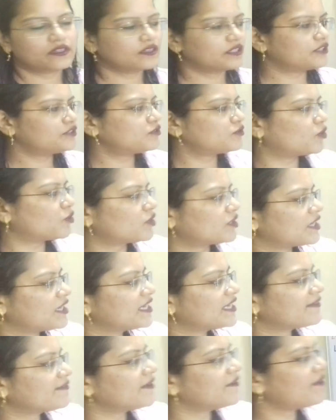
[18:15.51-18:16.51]
This total
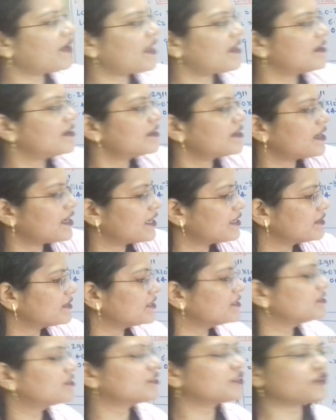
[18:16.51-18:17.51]
equivalent length is